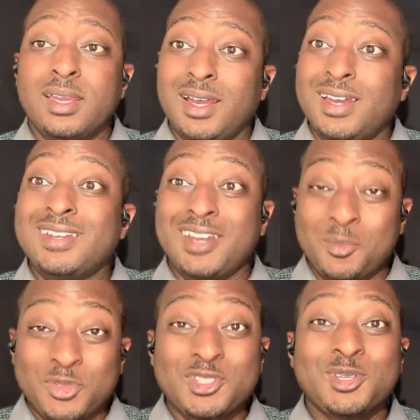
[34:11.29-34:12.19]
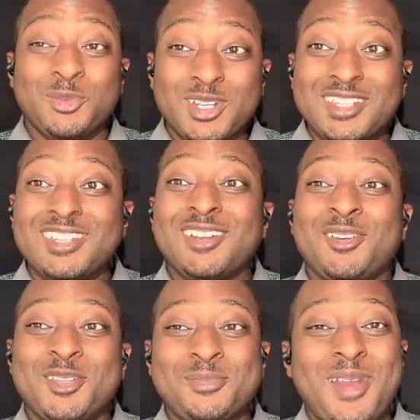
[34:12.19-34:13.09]
The numbers look really good on
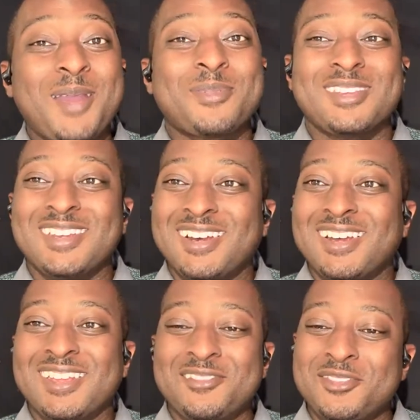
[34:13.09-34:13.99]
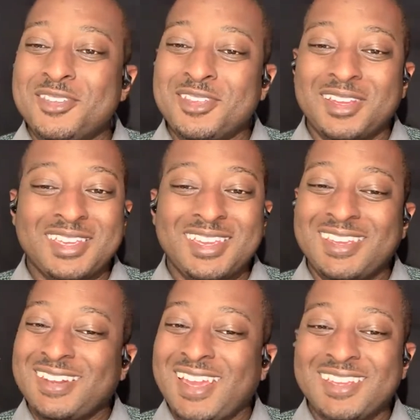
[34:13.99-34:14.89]
this property. Again,
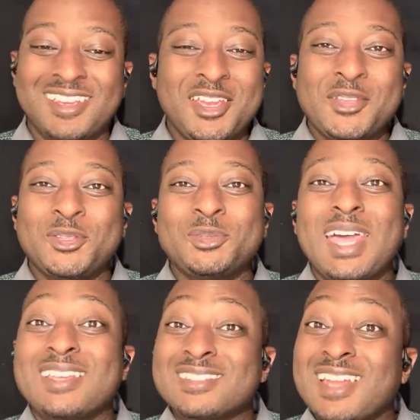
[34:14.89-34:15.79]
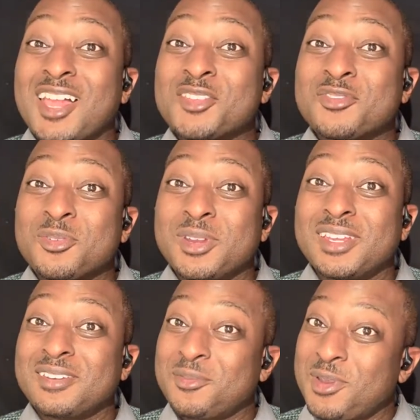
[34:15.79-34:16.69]
like $2,000 for rent,
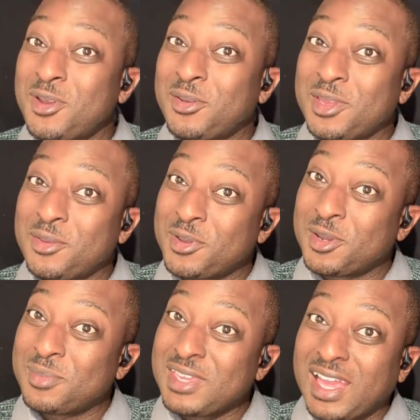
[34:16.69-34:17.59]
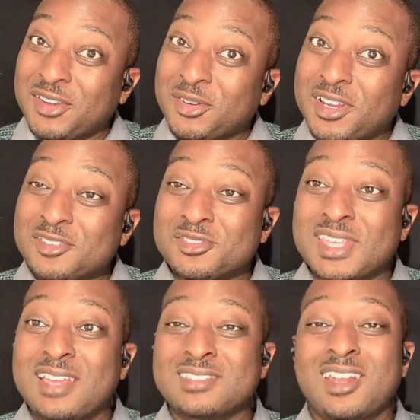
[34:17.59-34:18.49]
and we're going to be under
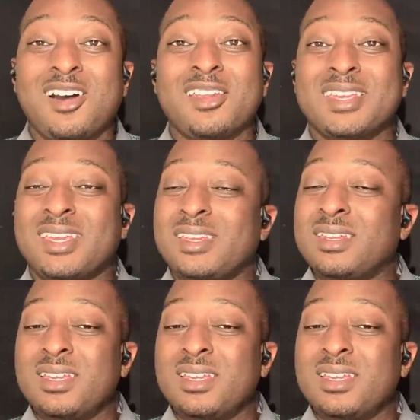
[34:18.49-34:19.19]
100,000 all in.